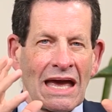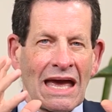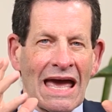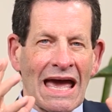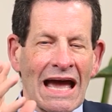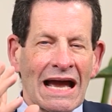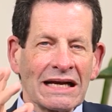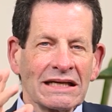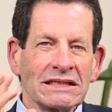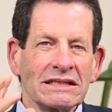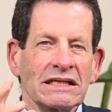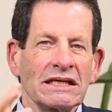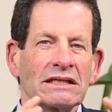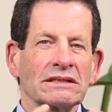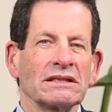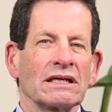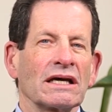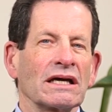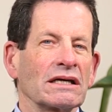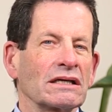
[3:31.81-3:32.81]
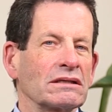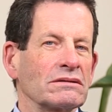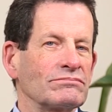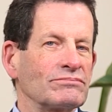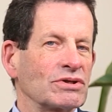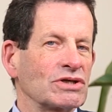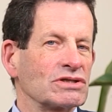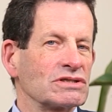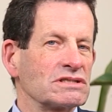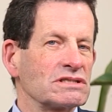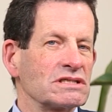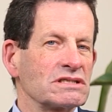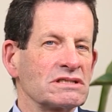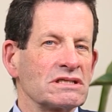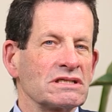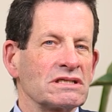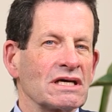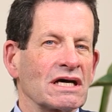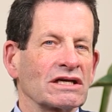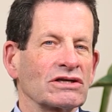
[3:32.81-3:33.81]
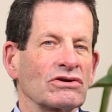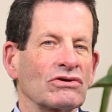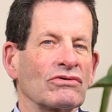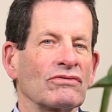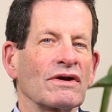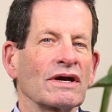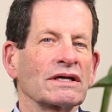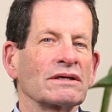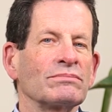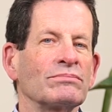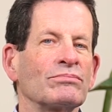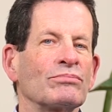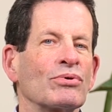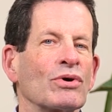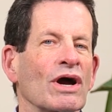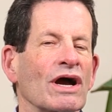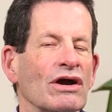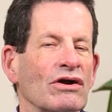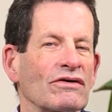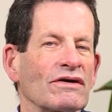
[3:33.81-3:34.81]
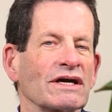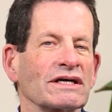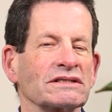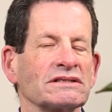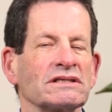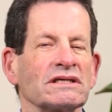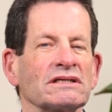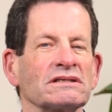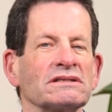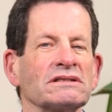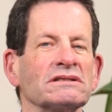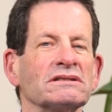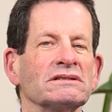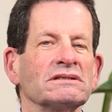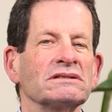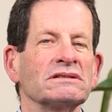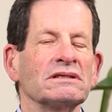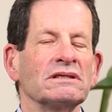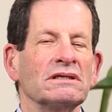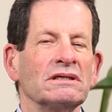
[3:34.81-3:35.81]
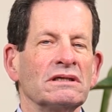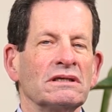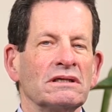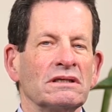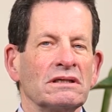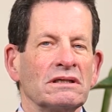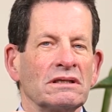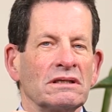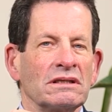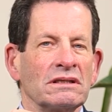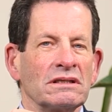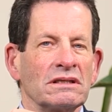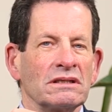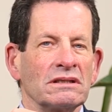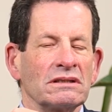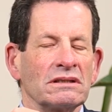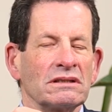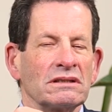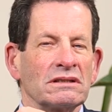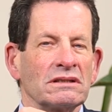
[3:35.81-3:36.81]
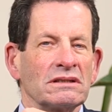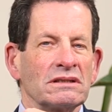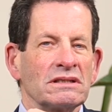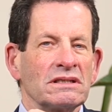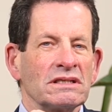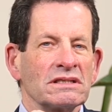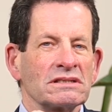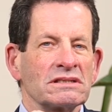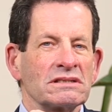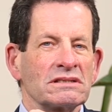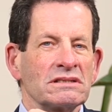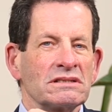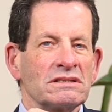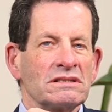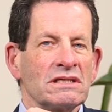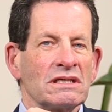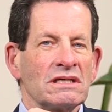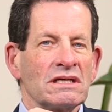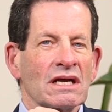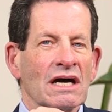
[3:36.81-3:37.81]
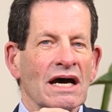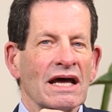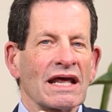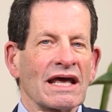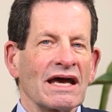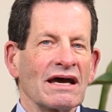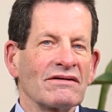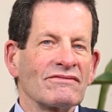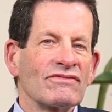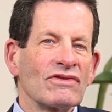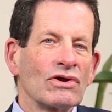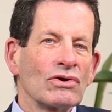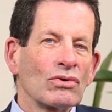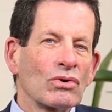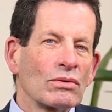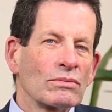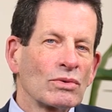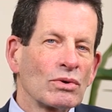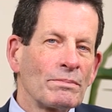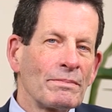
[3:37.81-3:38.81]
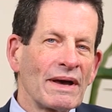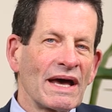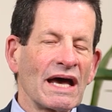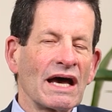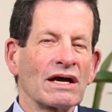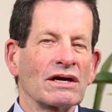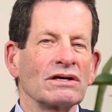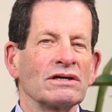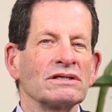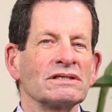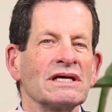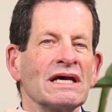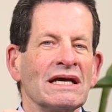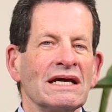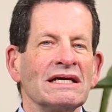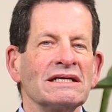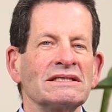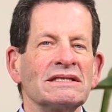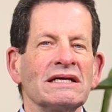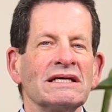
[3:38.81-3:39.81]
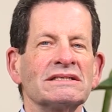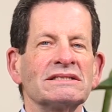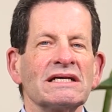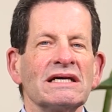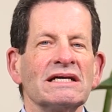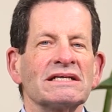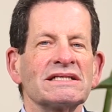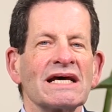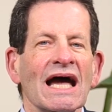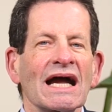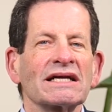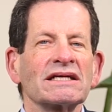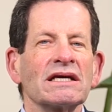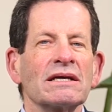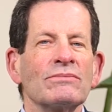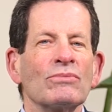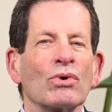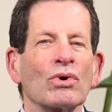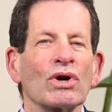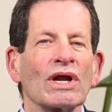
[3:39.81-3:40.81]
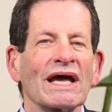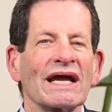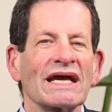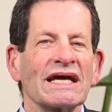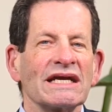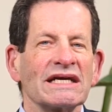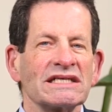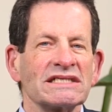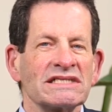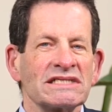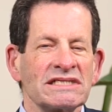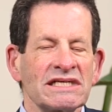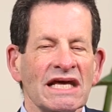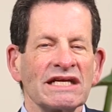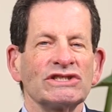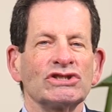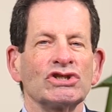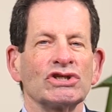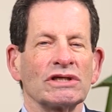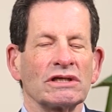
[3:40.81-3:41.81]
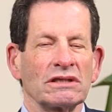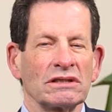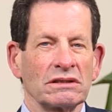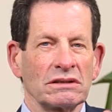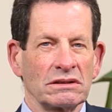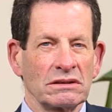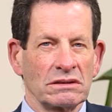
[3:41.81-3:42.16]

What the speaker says: acting like, because this did not correct prior excesses, this did not have the normal patterns. It's acting more like an extension